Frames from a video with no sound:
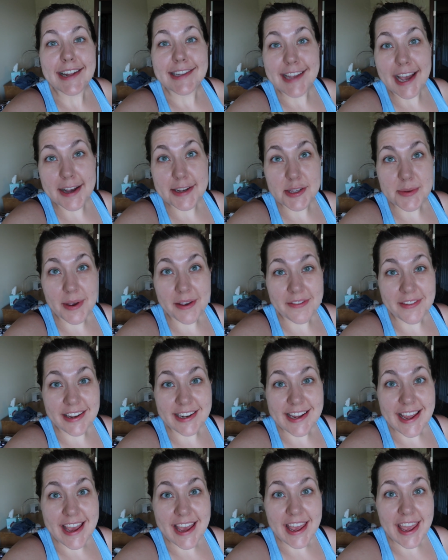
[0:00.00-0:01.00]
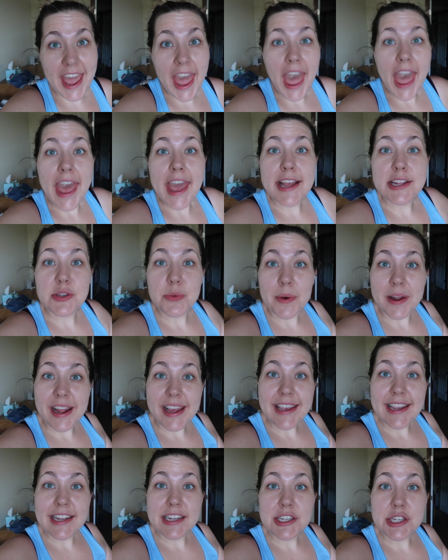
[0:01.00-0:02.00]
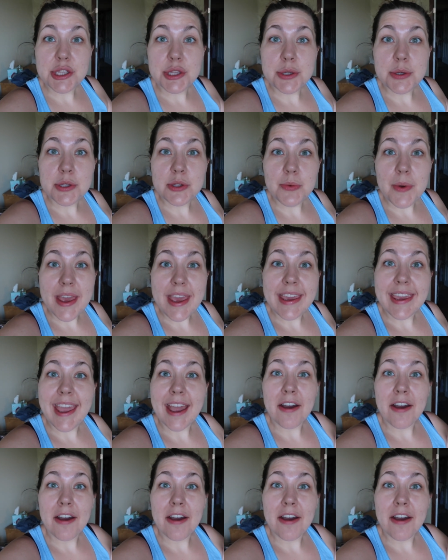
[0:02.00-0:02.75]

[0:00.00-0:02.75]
It's housewifing day. It's what I eat to lose weight,